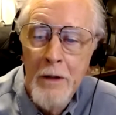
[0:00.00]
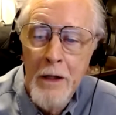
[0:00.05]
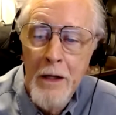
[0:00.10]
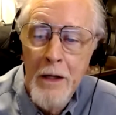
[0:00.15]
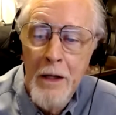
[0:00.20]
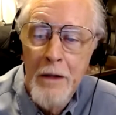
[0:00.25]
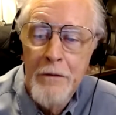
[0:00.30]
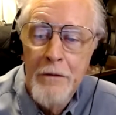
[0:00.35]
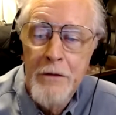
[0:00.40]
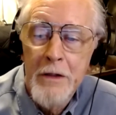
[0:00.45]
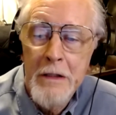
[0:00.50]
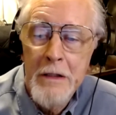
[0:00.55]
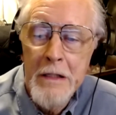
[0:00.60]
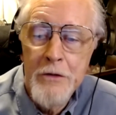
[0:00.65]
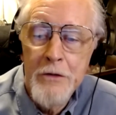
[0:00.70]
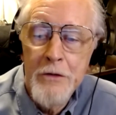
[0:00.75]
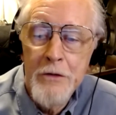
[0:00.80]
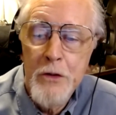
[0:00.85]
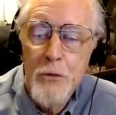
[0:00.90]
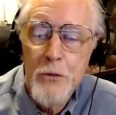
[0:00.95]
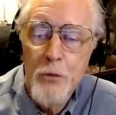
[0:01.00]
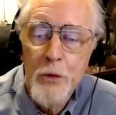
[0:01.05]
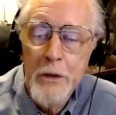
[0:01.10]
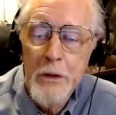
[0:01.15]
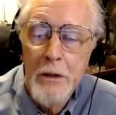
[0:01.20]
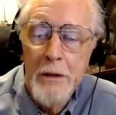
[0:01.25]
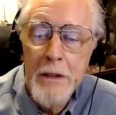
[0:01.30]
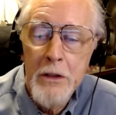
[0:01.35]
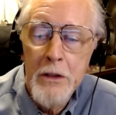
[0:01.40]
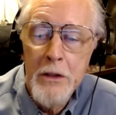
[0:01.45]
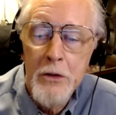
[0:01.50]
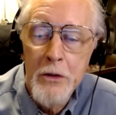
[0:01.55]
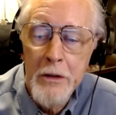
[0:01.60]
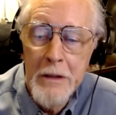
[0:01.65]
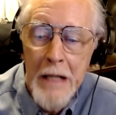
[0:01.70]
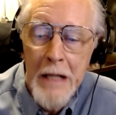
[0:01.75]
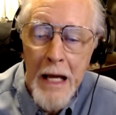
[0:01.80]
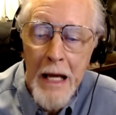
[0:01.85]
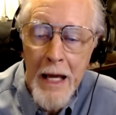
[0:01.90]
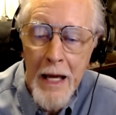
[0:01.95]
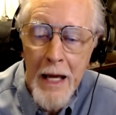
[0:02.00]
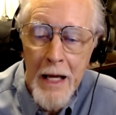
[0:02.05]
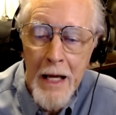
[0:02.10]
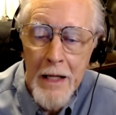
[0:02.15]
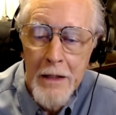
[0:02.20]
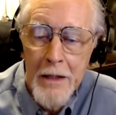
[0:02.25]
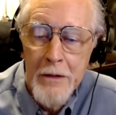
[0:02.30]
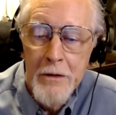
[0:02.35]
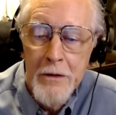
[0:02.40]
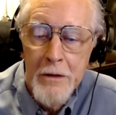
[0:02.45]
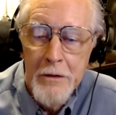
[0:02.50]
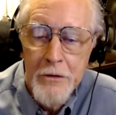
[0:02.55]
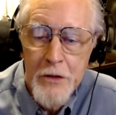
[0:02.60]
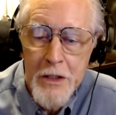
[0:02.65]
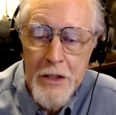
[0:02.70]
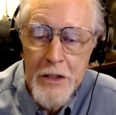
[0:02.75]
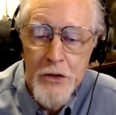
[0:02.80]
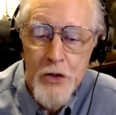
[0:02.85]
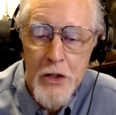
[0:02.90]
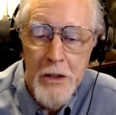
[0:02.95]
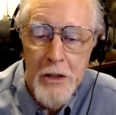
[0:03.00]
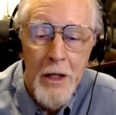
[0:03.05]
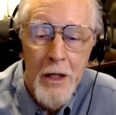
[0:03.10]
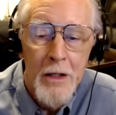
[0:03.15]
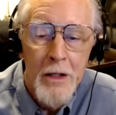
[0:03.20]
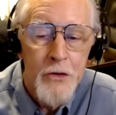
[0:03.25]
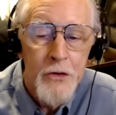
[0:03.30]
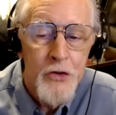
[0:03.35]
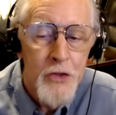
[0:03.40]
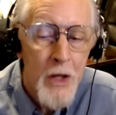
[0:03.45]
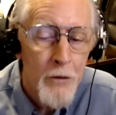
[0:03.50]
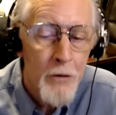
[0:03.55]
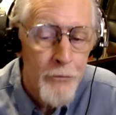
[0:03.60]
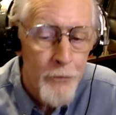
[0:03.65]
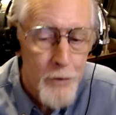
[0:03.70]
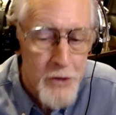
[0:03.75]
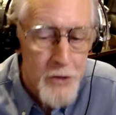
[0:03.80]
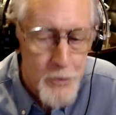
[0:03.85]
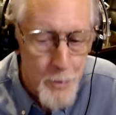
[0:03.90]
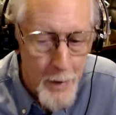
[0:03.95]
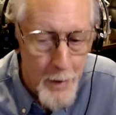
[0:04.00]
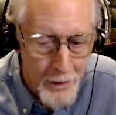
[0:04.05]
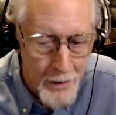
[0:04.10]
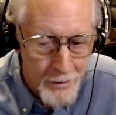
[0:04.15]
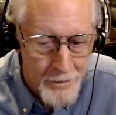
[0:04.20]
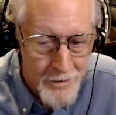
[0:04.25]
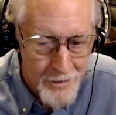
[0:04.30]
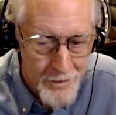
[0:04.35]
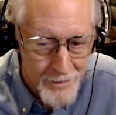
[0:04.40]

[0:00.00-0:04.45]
that isn't really good at teaching self-respect.